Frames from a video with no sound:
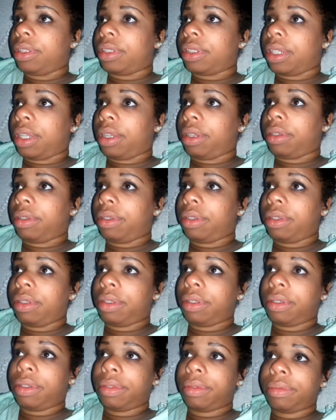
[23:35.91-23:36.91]
So,
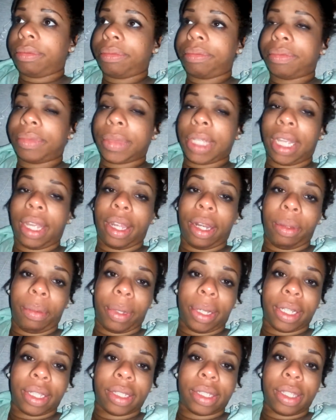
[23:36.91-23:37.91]

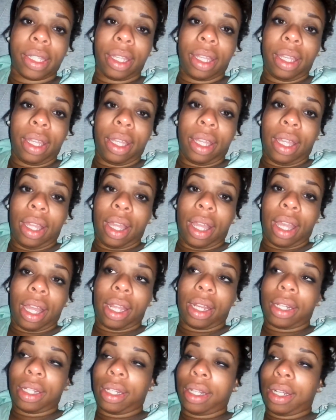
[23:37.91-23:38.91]
anyways,
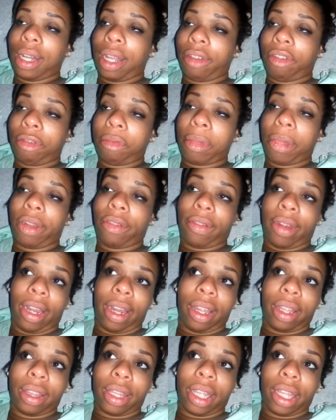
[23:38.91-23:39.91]
enough of my
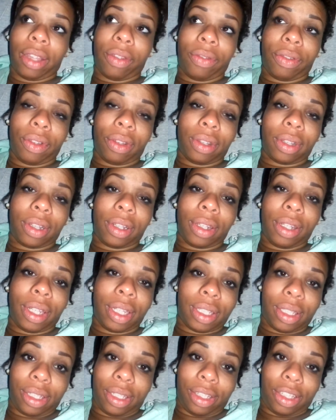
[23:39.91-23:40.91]
rant. Thank you for
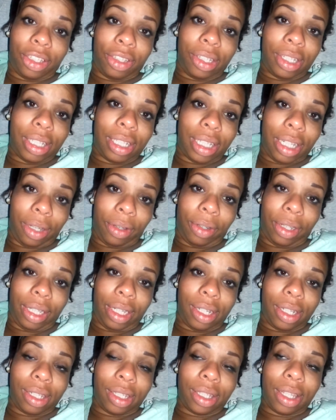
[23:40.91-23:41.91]
listening to the
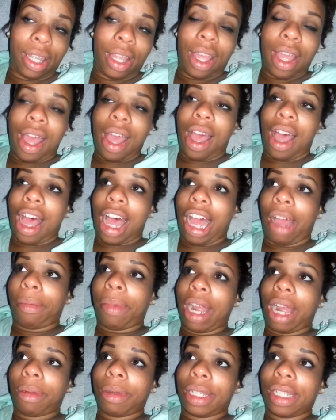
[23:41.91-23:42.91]
series.
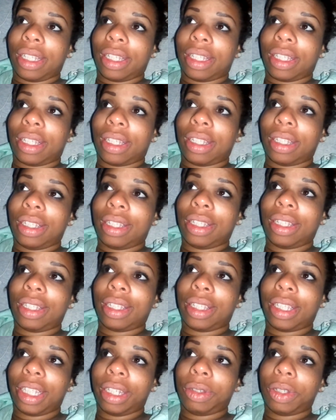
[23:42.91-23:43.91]
The
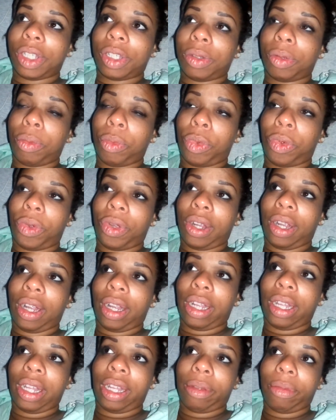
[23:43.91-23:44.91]
series will
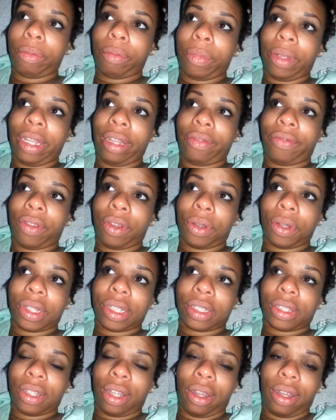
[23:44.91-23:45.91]
more be
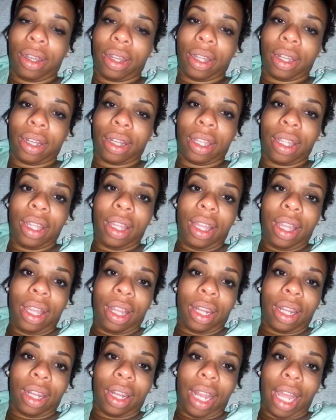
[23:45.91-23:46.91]
focused on
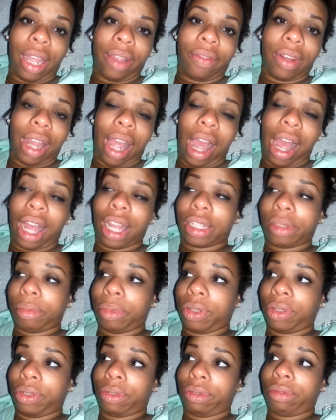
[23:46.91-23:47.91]
life in the
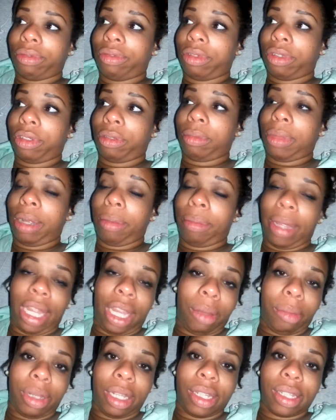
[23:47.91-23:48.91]
hospital for my
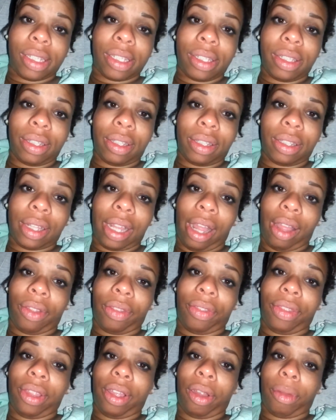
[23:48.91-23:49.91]
babies, and how
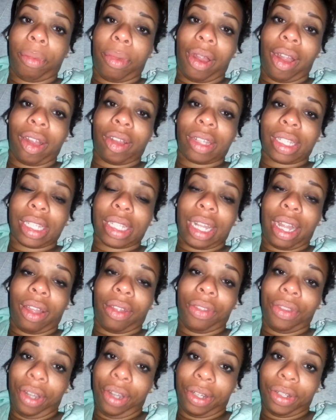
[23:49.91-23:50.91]
their progress and
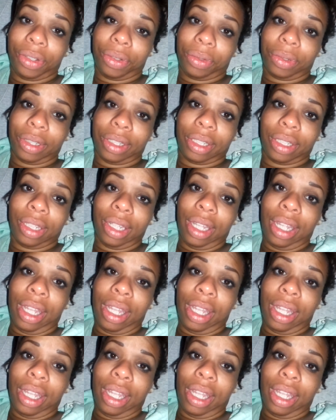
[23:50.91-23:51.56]
how they're doing.